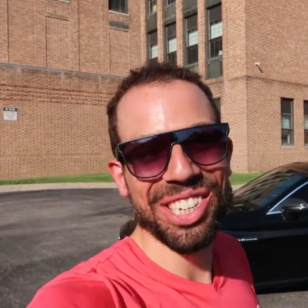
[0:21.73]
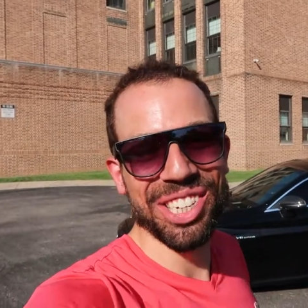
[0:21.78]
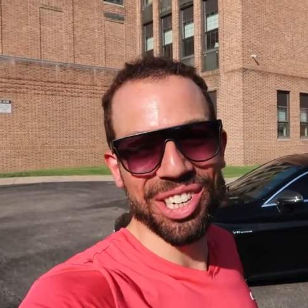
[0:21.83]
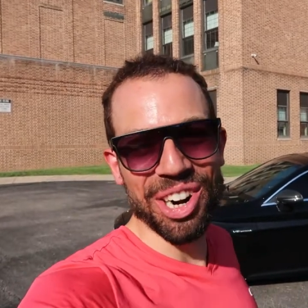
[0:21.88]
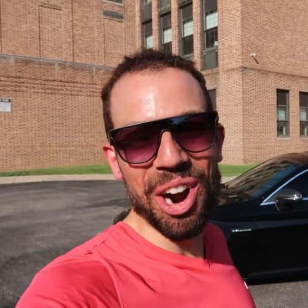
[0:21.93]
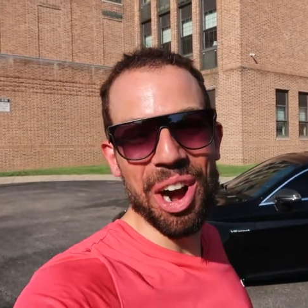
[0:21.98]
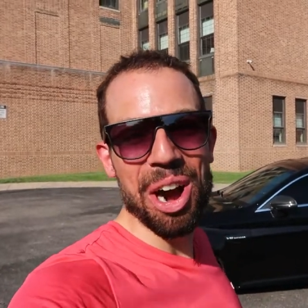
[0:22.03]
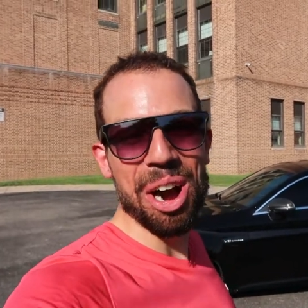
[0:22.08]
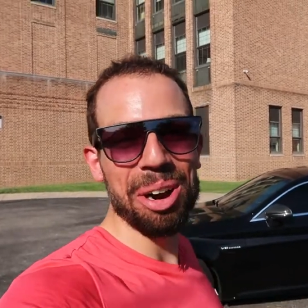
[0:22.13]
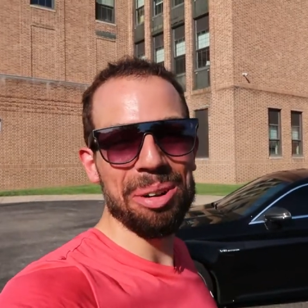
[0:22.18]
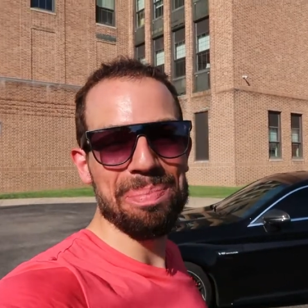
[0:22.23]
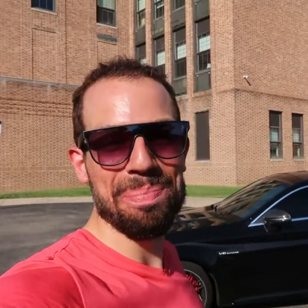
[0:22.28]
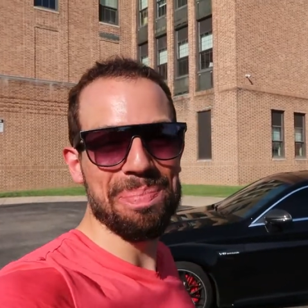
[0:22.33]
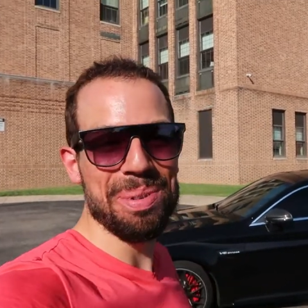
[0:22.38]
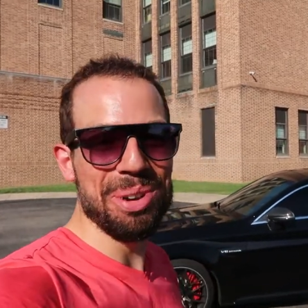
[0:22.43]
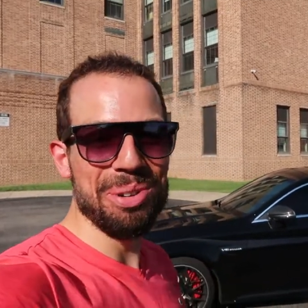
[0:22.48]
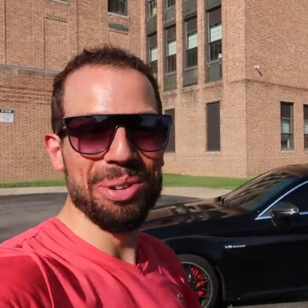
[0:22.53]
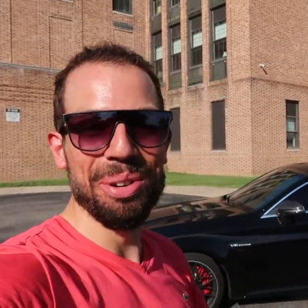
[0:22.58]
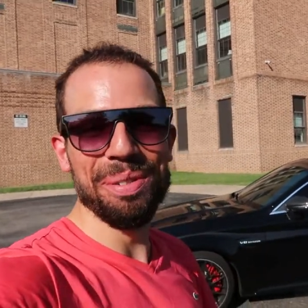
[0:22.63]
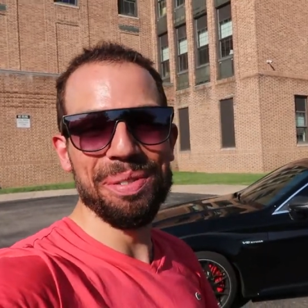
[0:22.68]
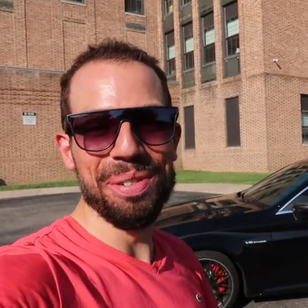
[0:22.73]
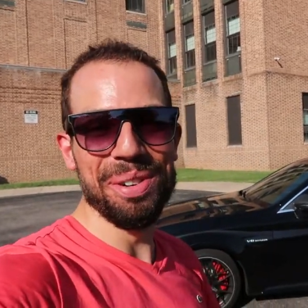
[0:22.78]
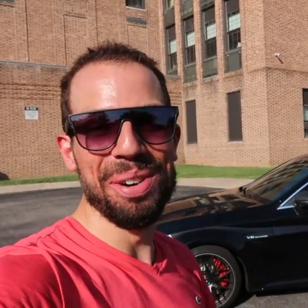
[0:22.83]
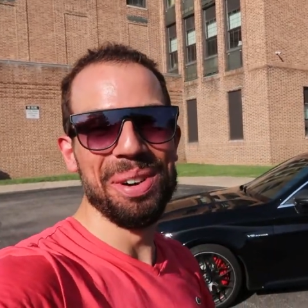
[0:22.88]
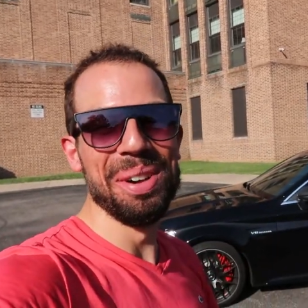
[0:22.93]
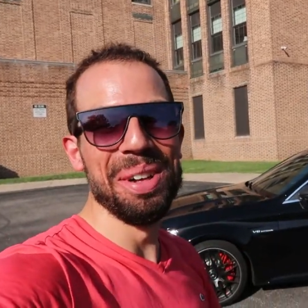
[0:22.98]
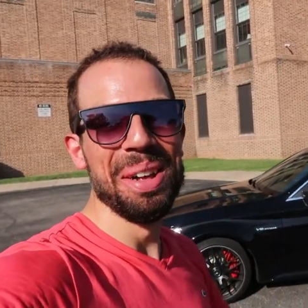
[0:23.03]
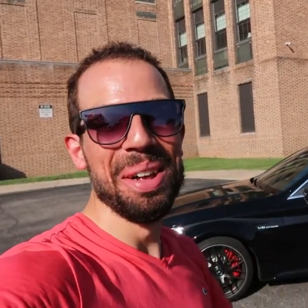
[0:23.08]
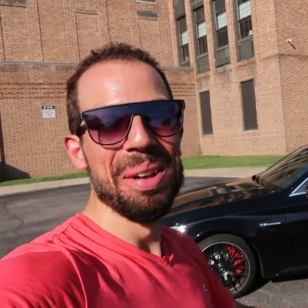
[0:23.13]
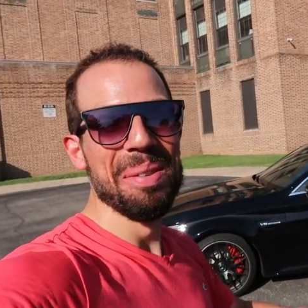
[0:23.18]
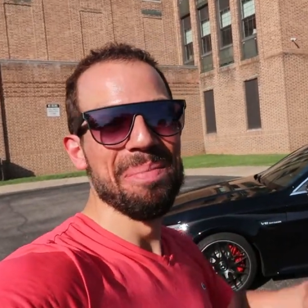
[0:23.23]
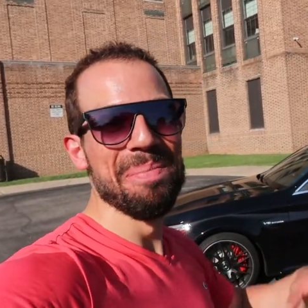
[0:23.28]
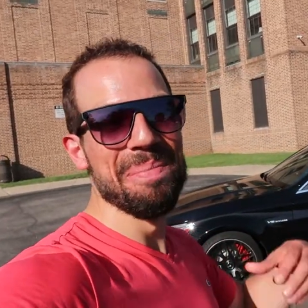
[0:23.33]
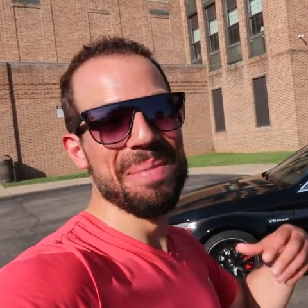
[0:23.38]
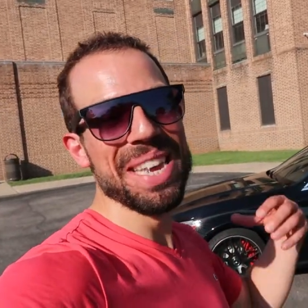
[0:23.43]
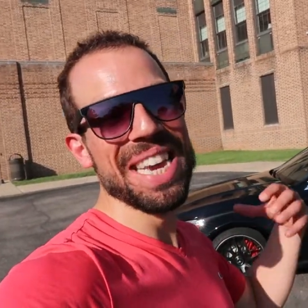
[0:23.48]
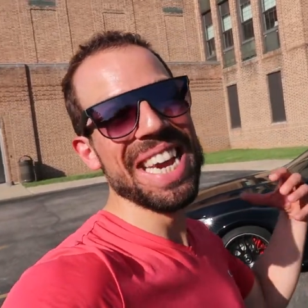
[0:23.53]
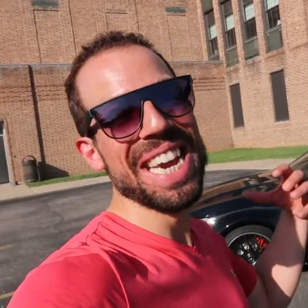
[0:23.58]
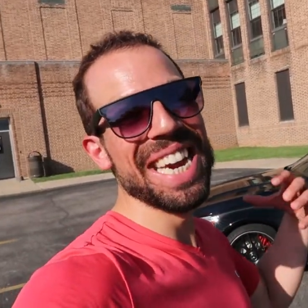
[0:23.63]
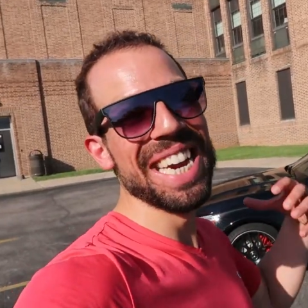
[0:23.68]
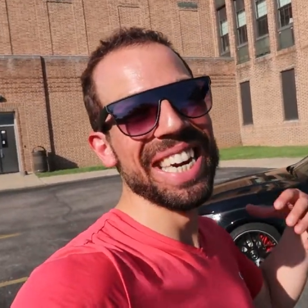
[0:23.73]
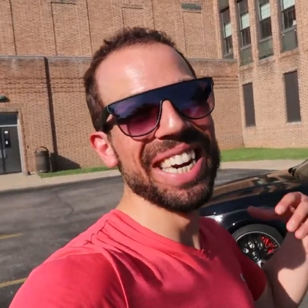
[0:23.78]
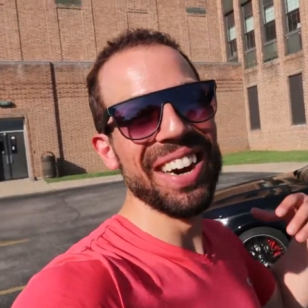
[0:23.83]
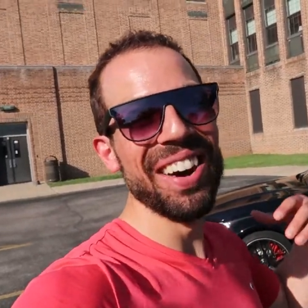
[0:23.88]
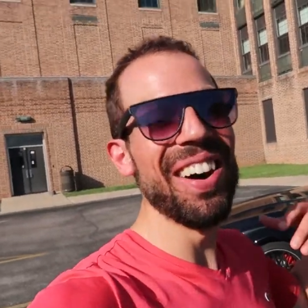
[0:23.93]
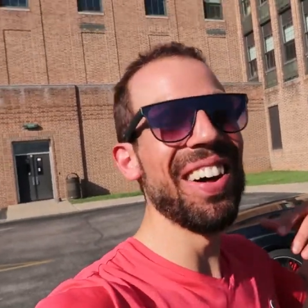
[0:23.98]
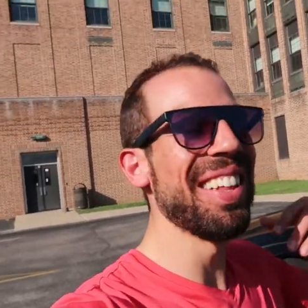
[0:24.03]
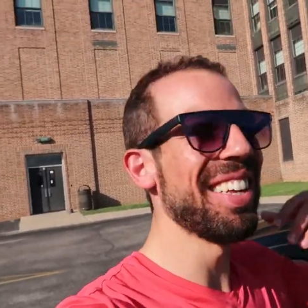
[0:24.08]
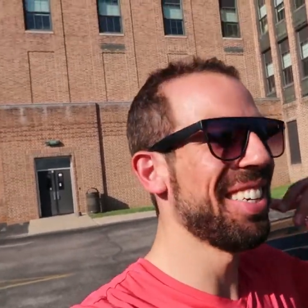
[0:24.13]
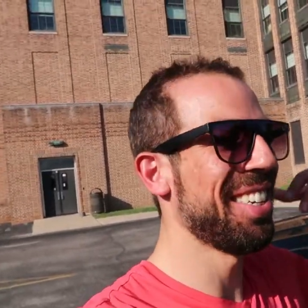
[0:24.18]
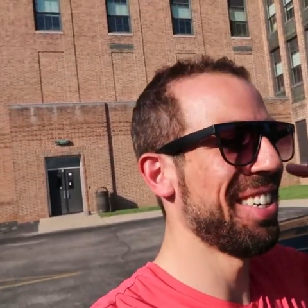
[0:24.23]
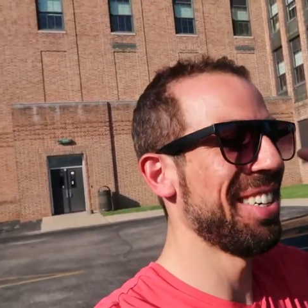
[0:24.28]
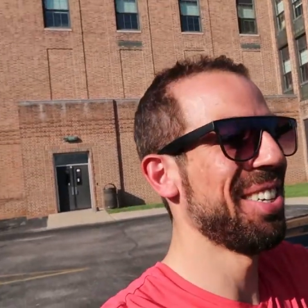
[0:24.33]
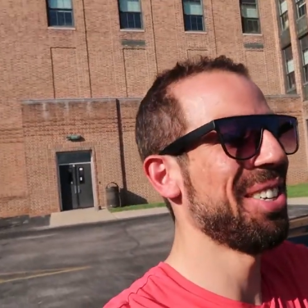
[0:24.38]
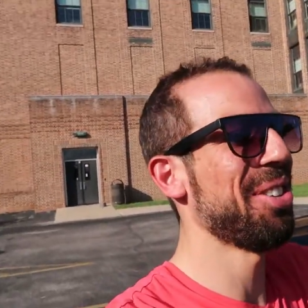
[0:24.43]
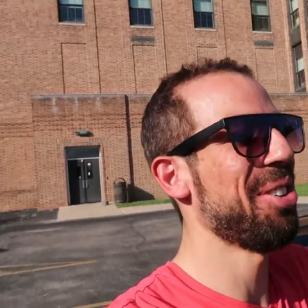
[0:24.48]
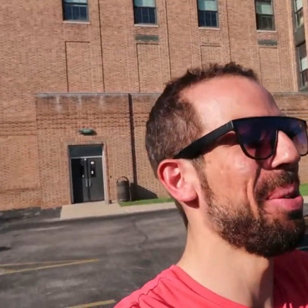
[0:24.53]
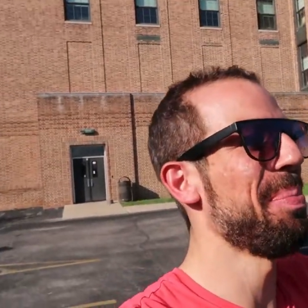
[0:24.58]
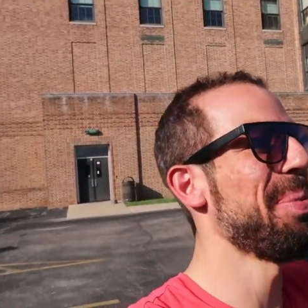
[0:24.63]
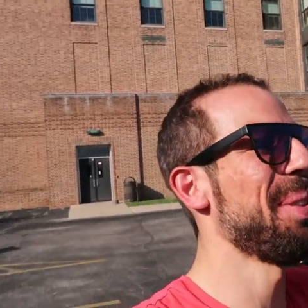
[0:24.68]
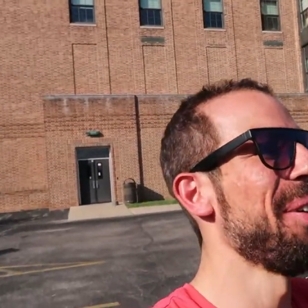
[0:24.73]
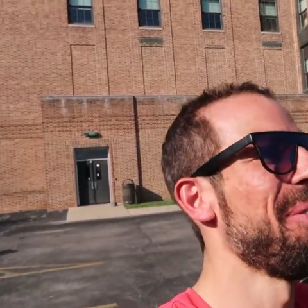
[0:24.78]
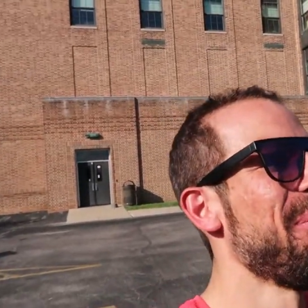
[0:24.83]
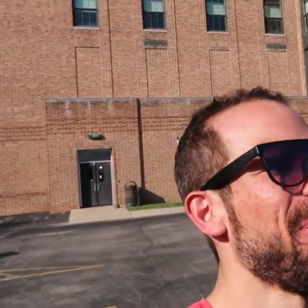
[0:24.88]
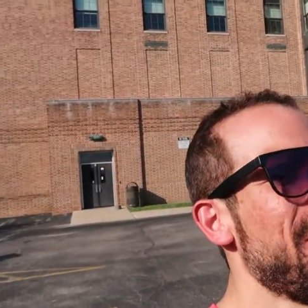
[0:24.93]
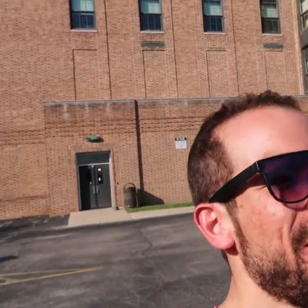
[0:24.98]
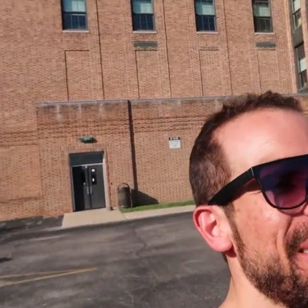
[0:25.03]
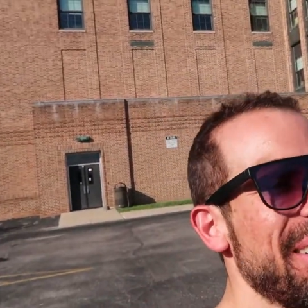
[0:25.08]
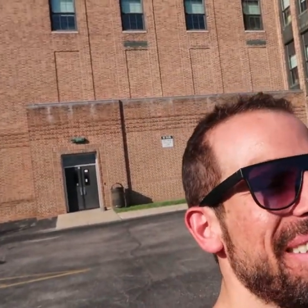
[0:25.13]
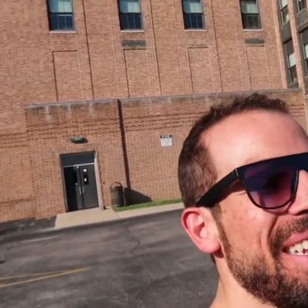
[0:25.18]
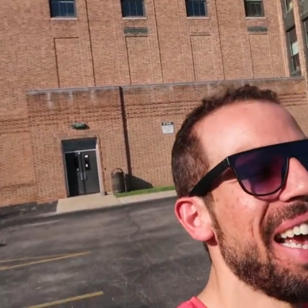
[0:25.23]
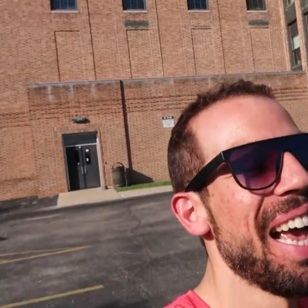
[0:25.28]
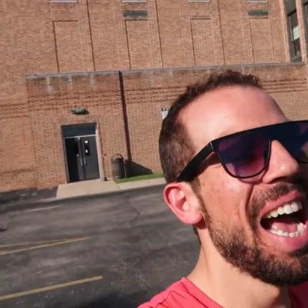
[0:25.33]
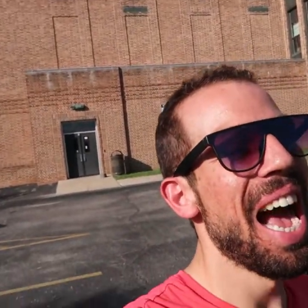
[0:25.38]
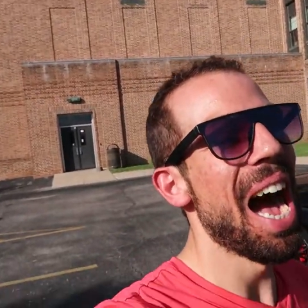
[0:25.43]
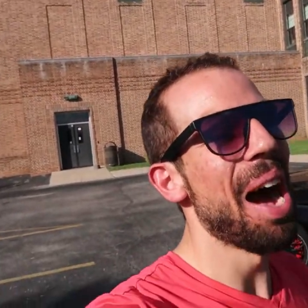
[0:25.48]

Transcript: strong, beautiful, mean, all these descriptive words.